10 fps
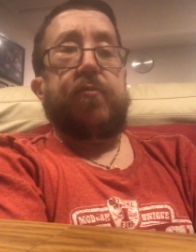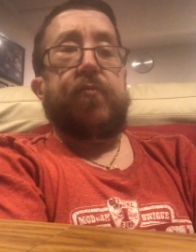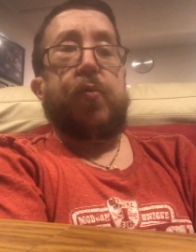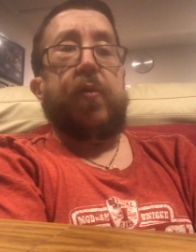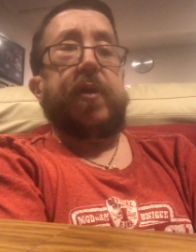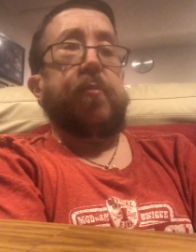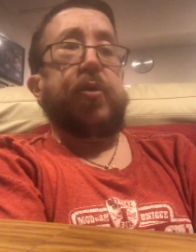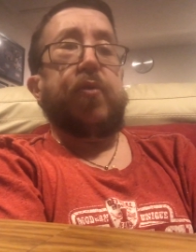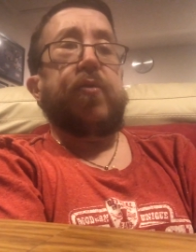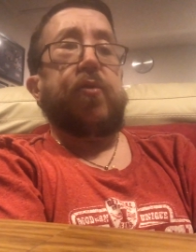for the
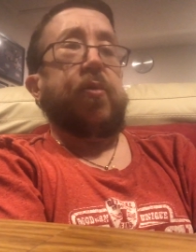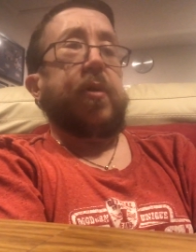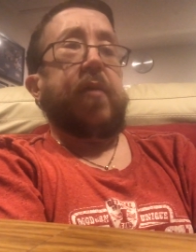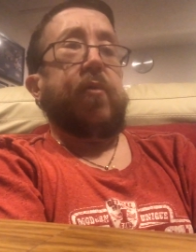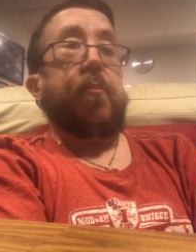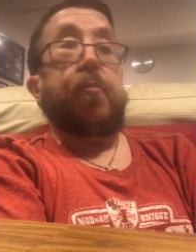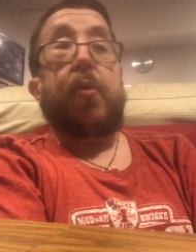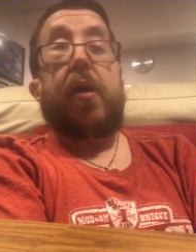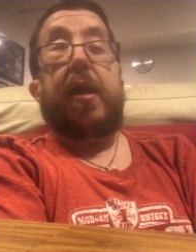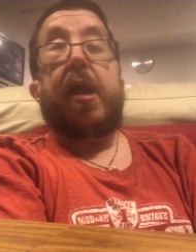abuser or whatever,
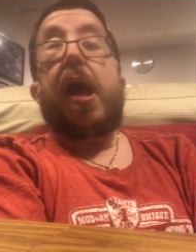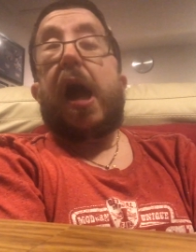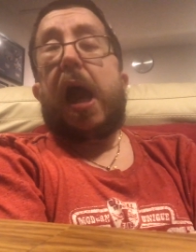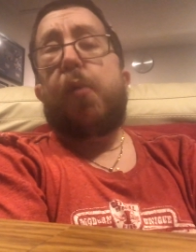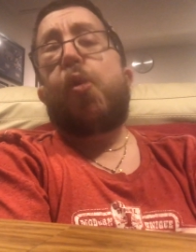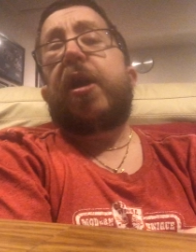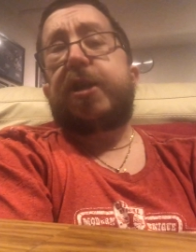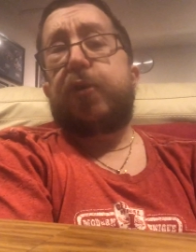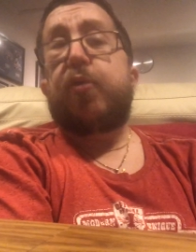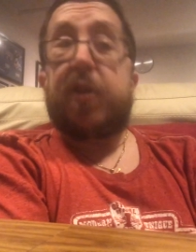but I
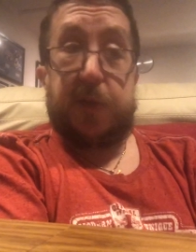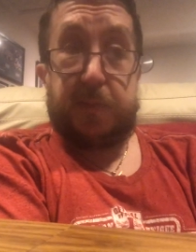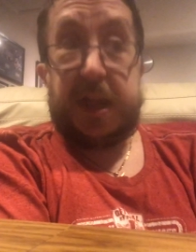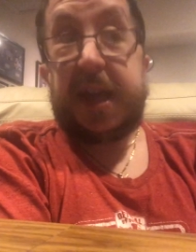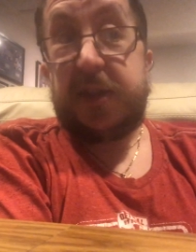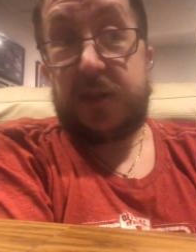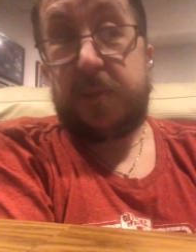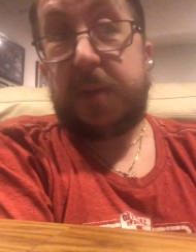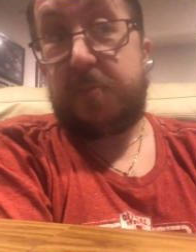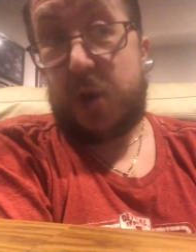want you to explain to
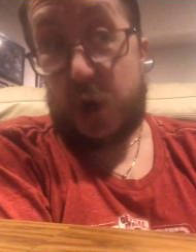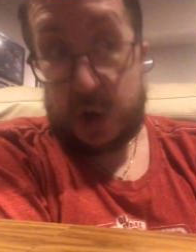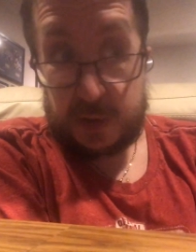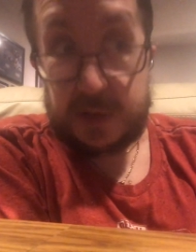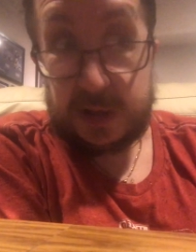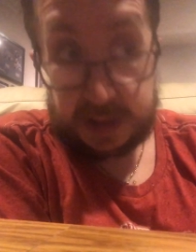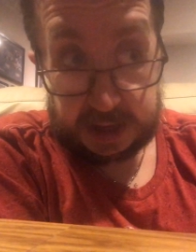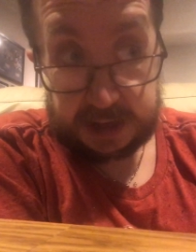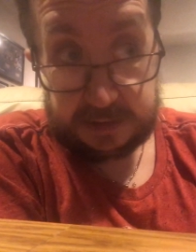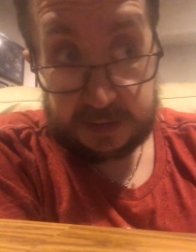me
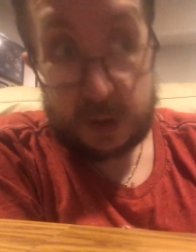personally